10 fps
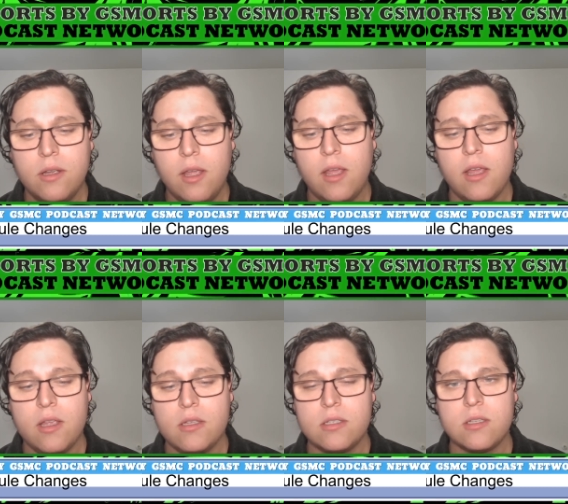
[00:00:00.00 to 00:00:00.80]

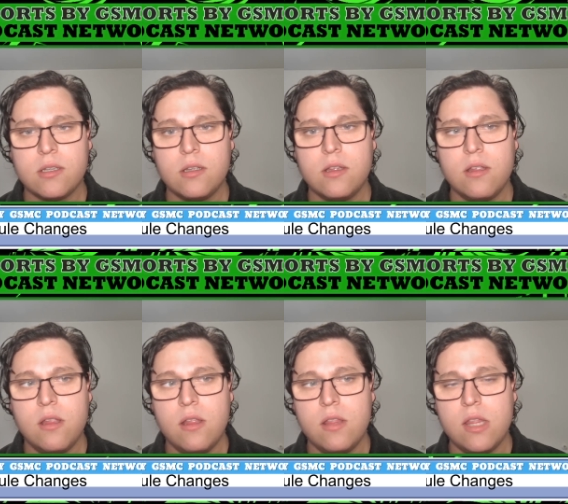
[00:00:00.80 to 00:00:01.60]
is
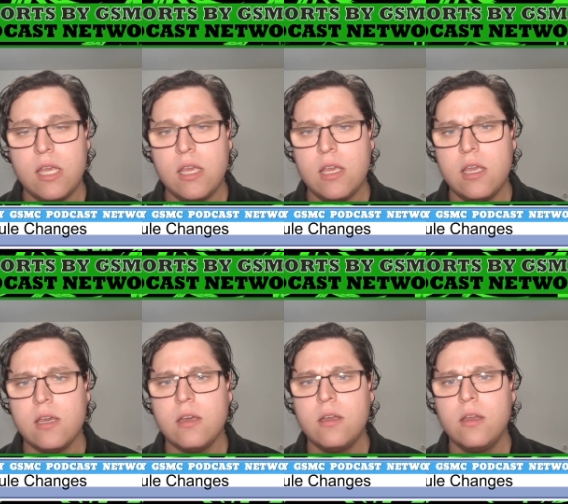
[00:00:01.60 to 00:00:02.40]

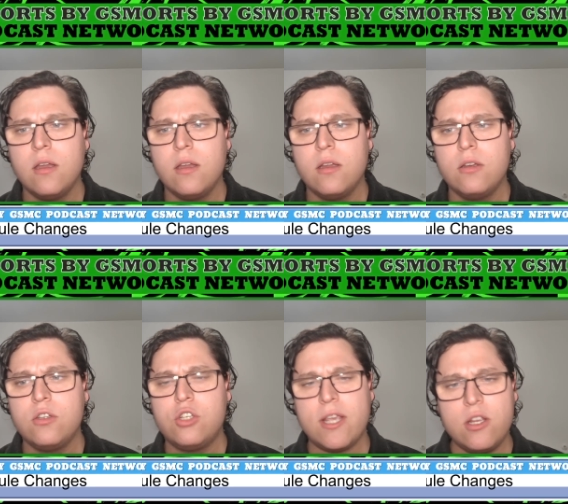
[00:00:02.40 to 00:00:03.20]
the
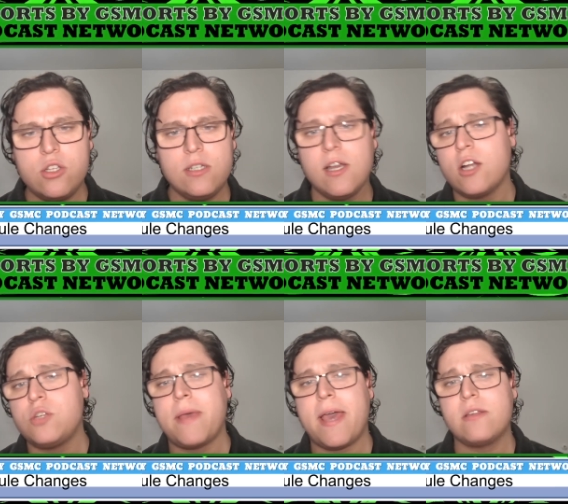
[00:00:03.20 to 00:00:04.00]
change in
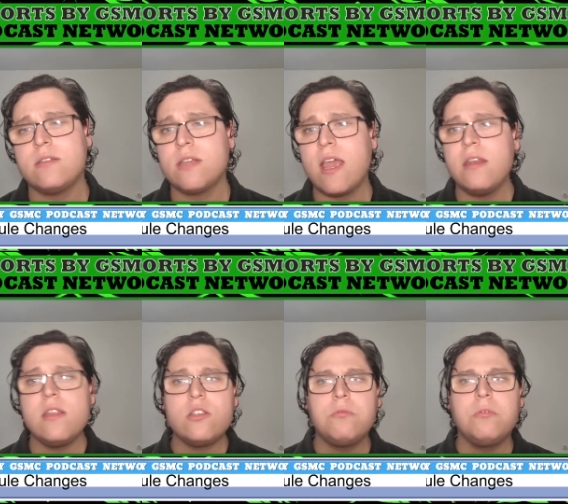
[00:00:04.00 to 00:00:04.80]
touchbacks. And
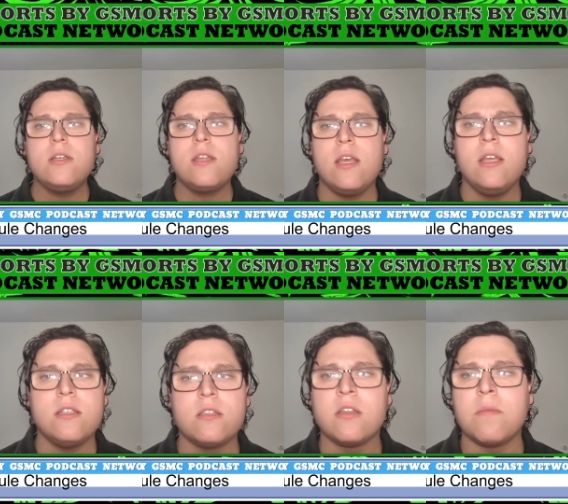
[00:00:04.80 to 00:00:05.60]
this one
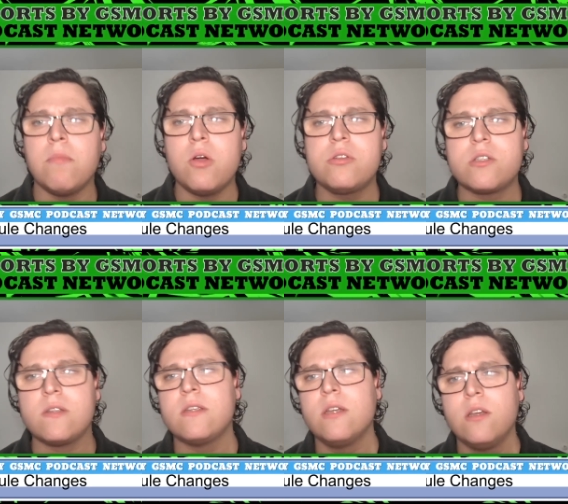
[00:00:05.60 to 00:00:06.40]
is the most
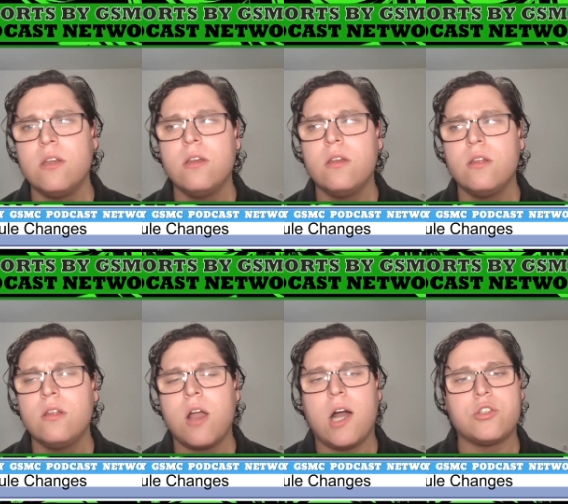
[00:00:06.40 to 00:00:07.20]

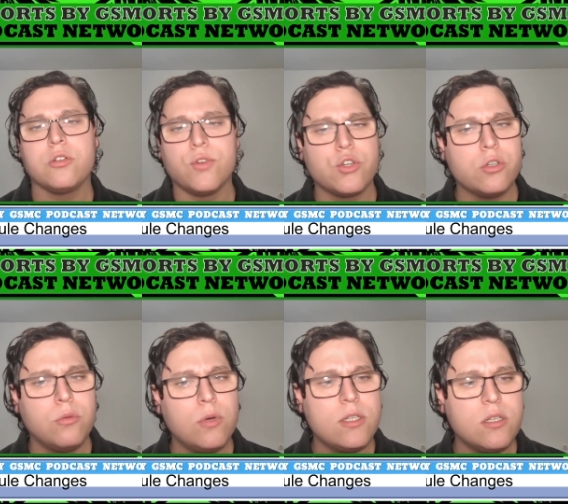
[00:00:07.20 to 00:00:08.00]
controversial
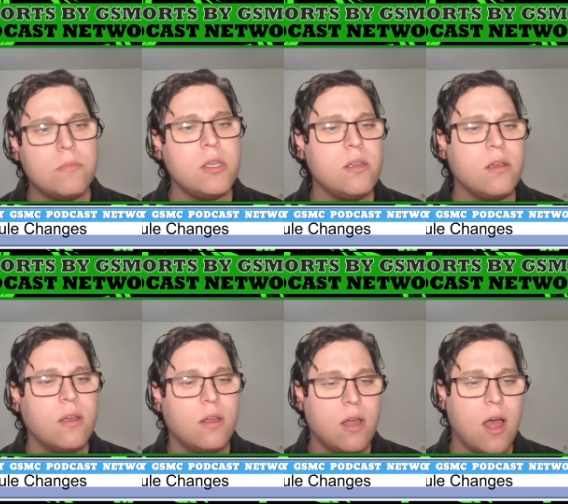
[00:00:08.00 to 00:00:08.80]
one to me,
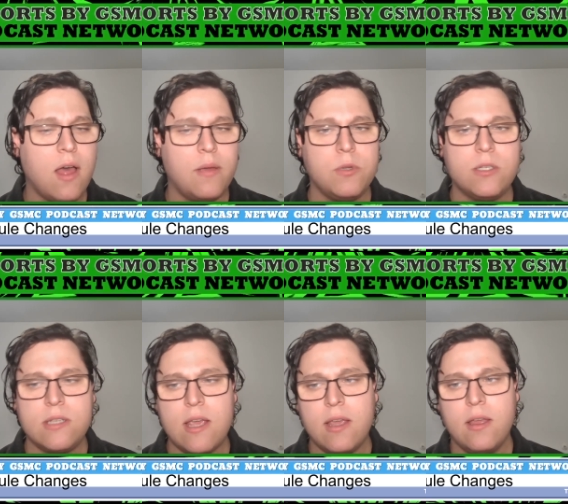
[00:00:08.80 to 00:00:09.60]
I would
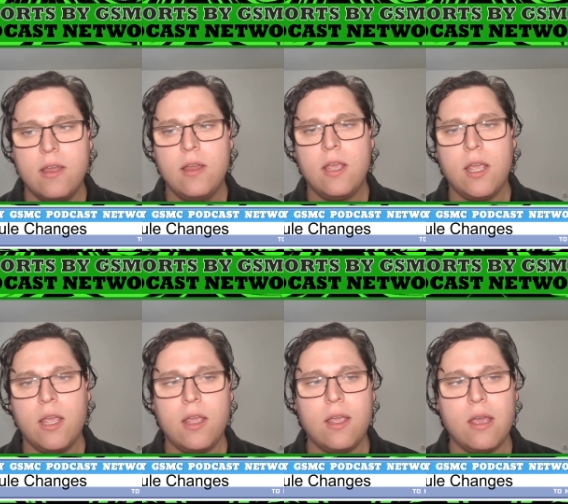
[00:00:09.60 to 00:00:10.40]
say.
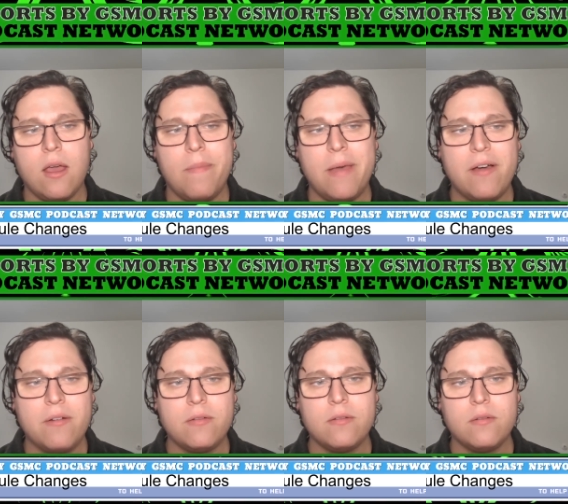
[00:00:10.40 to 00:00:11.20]
About
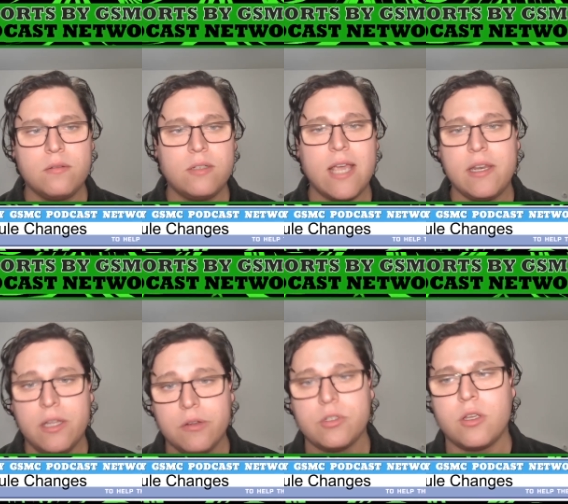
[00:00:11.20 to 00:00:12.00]
ten
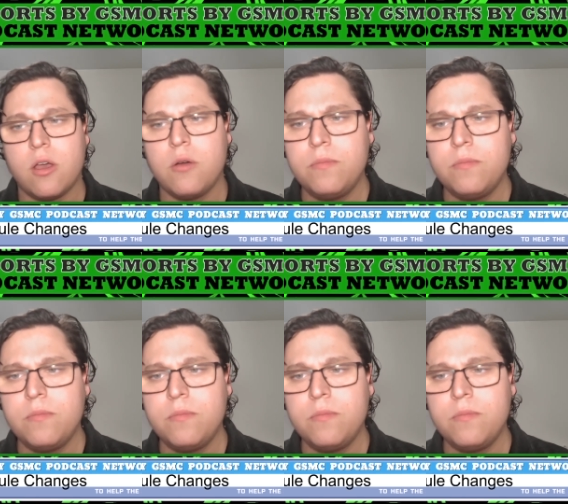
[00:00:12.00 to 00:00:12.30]
years ago,